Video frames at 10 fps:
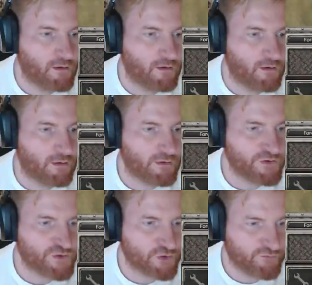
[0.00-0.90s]
Goes
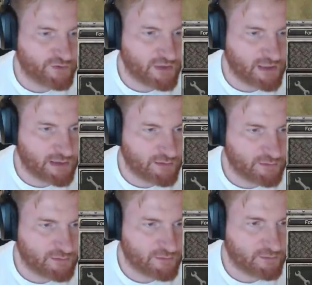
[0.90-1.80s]
over there.
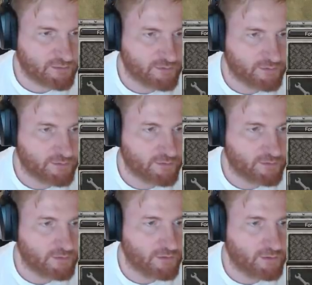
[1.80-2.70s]

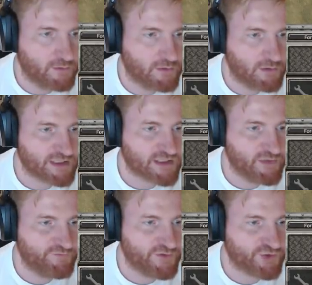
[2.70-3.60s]
Get some
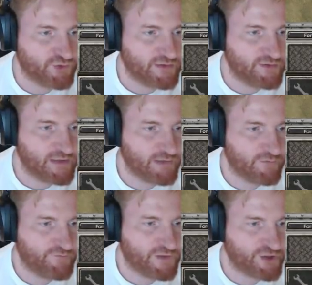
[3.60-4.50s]
infantry in there.
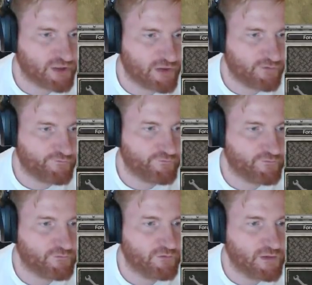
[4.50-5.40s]
Finish it off.
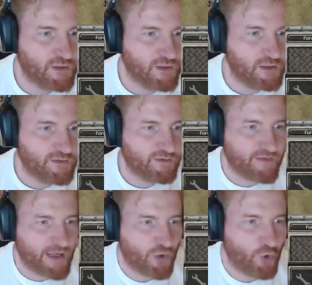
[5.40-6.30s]
Now
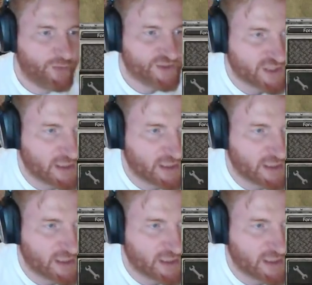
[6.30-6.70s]
that opens up